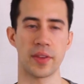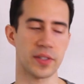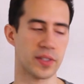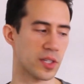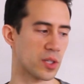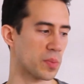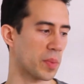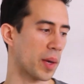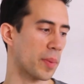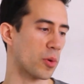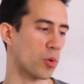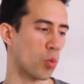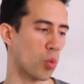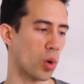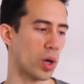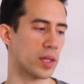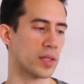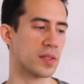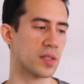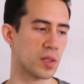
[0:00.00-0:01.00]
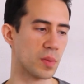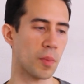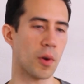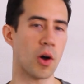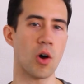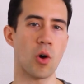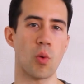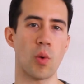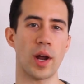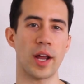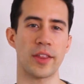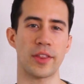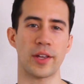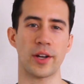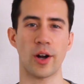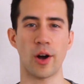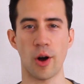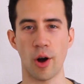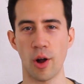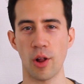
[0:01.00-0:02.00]
this is maybe one small way that
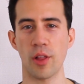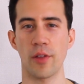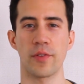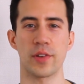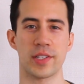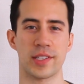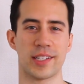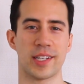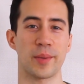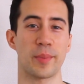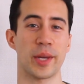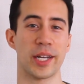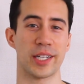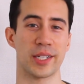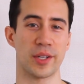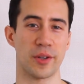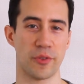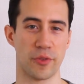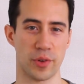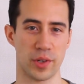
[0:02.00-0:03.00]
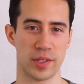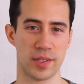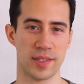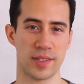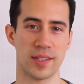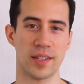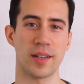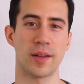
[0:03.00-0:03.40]
all of us can make a difference.